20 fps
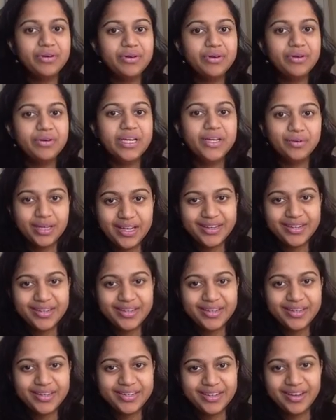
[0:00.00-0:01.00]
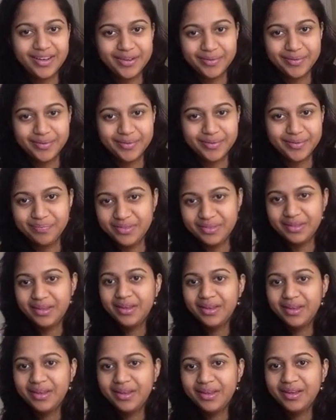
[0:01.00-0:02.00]
recreate
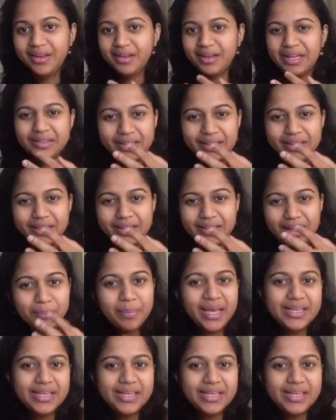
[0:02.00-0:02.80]
a